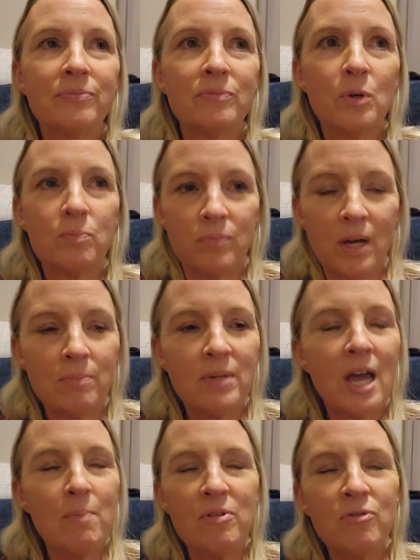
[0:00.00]
Well, I'm
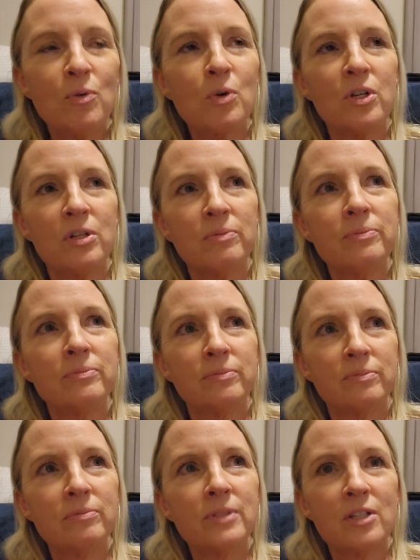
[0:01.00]
happy for you.
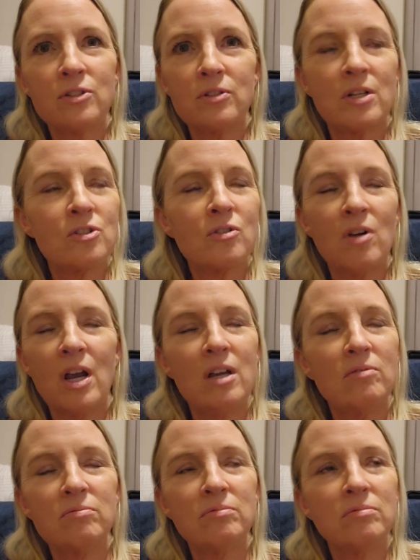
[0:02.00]
That's, that's great.